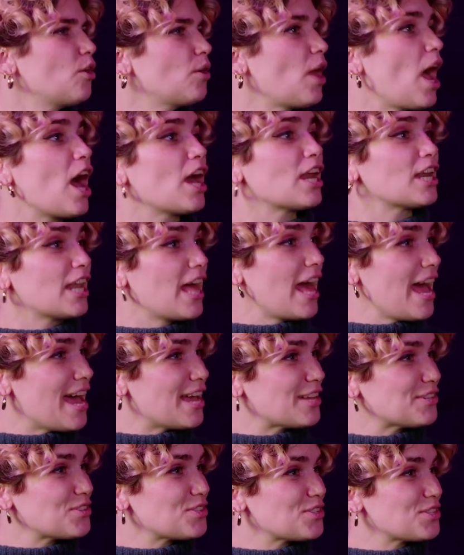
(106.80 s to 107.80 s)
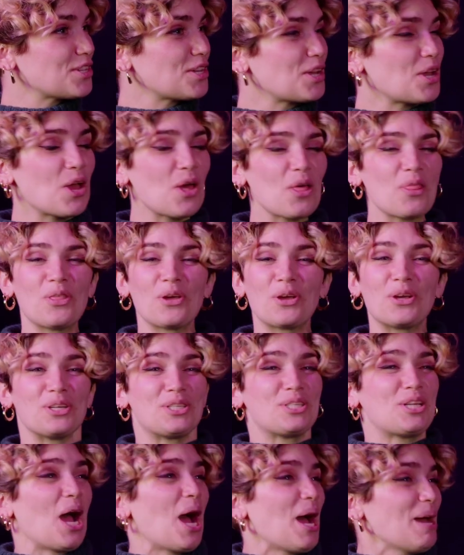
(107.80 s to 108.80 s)
Unless the good
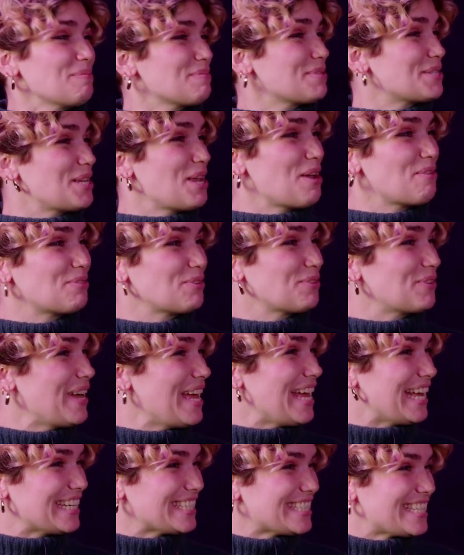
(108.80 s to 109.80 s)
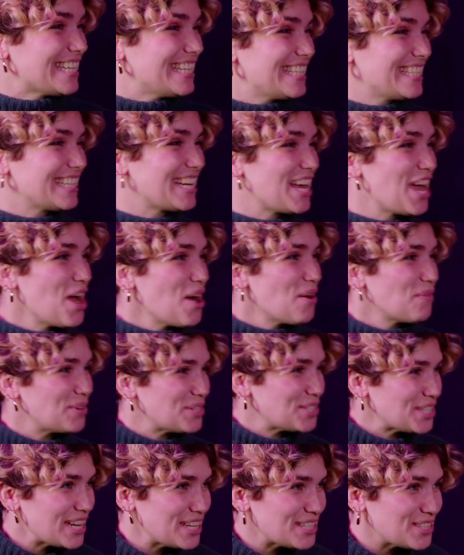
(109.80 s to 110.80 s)
times never end,
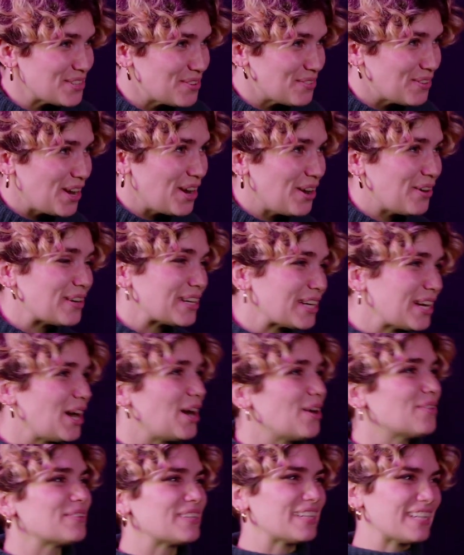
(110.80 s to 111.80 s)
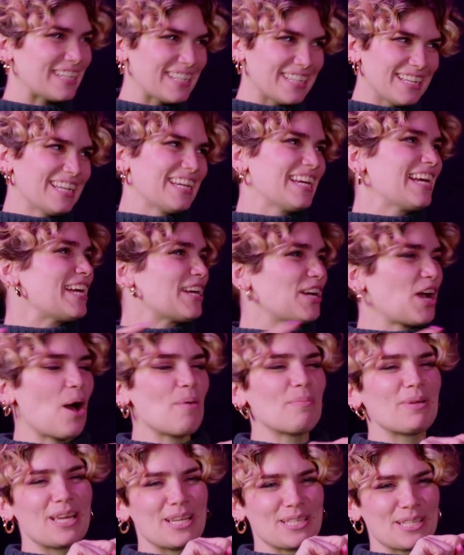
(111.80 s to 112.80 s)
which, as you know, in comedy
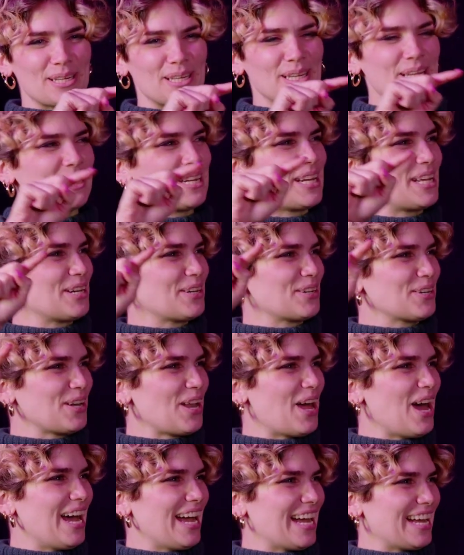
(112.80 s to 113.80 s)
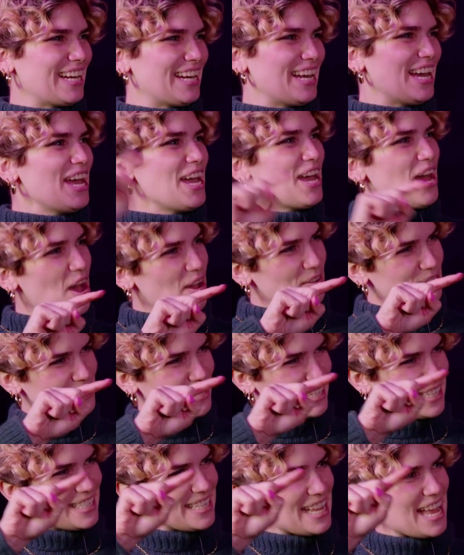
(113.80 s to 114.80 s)
is a linear line of
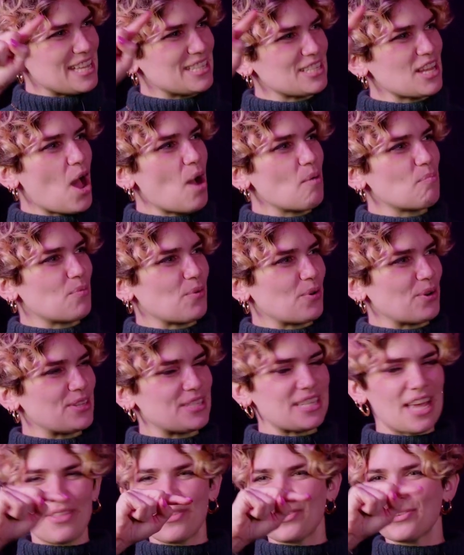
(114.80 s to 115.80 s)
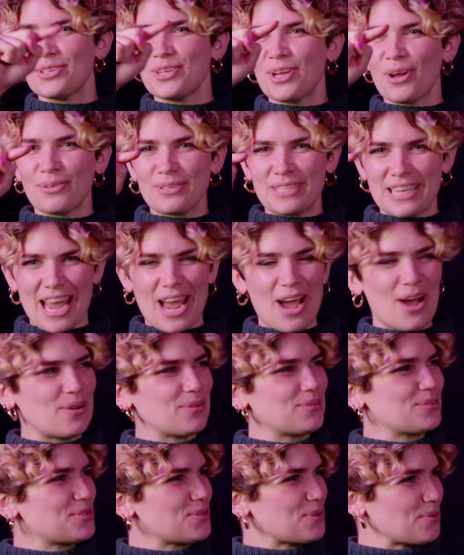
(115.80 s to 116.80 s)
success upwards, and there's no
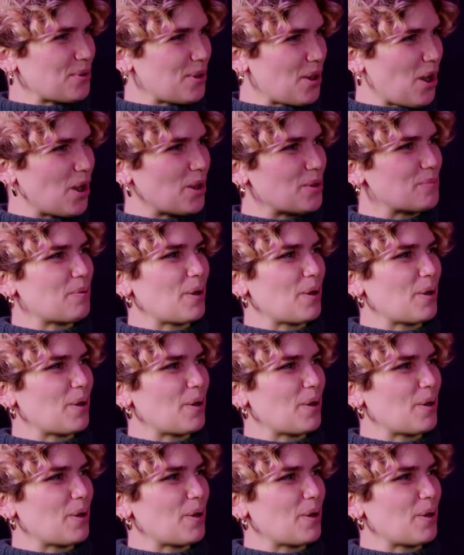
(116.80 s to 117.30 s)
downs or hard parts.